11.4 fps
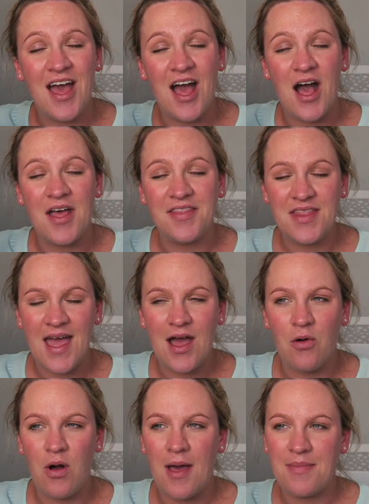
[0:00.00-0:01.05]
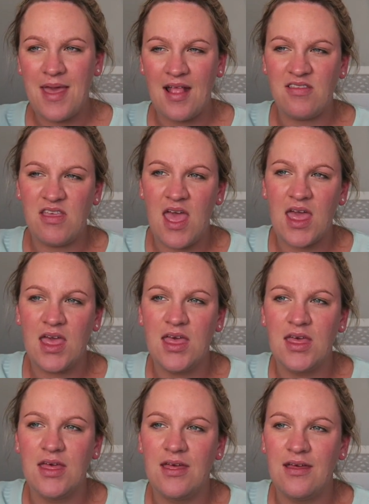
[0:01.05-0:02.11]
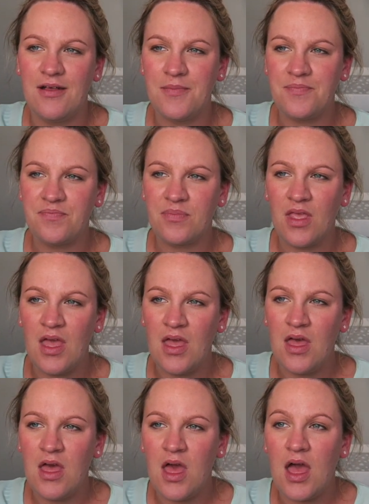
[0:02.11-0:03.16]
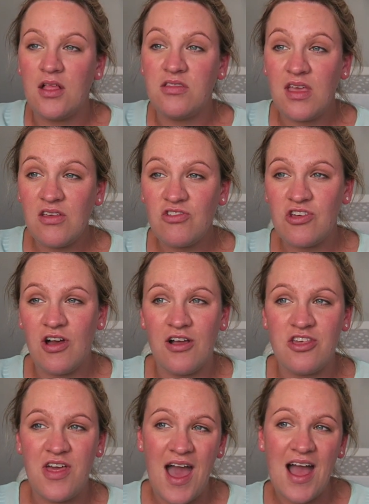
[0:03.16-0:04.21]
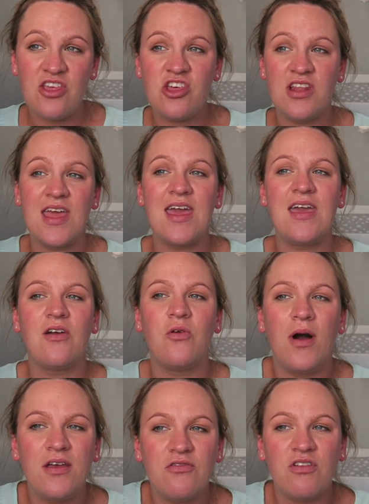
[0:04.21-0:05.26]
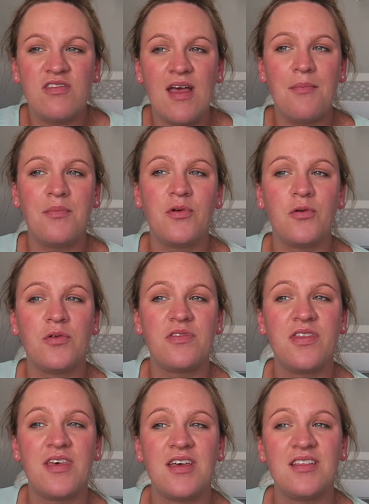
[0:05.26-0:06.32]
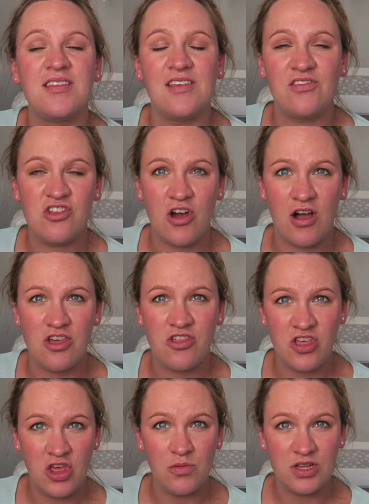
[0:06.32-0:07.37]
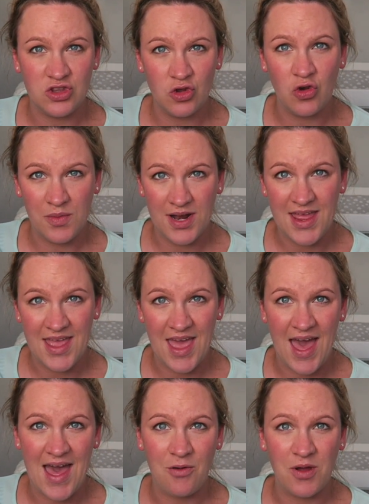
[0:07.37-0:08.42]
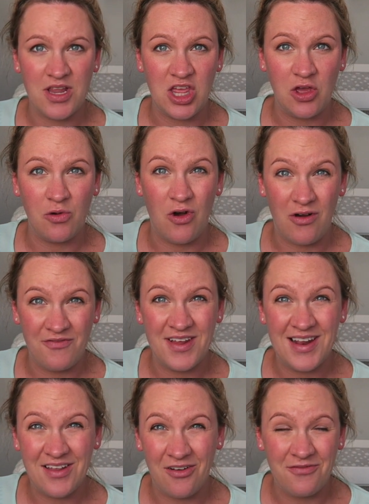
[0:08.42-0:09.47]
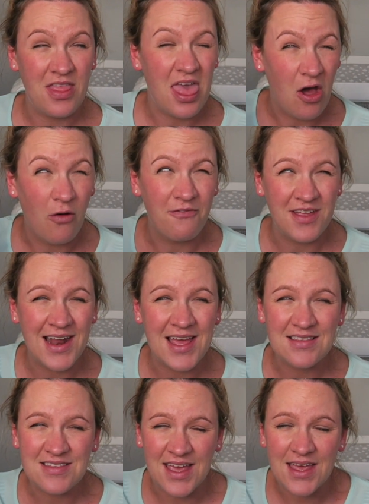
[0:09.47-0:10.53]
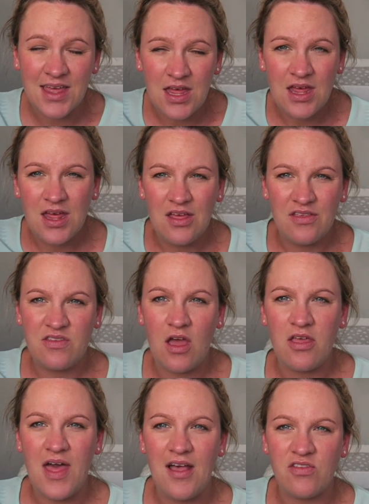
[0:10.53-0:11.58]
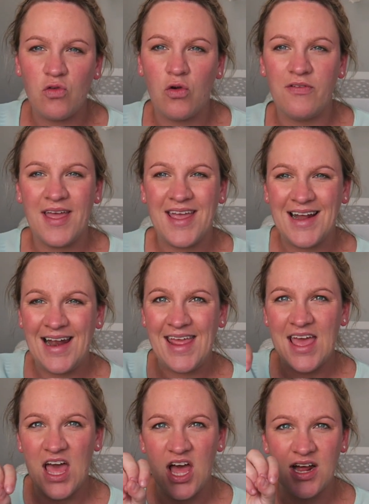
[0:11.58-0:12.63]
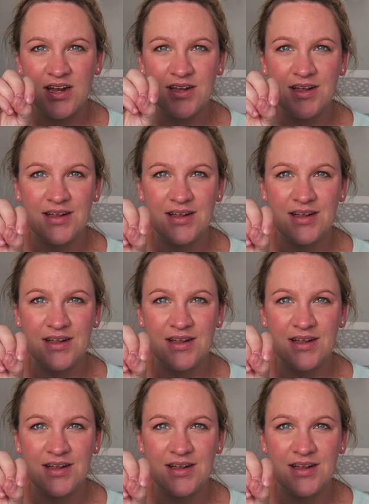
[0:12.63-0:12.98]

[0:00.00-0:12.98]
now I'm getting a discharge that actually quite resembles the discharge that you would normally get when you are ovulating. So that sort of like clear,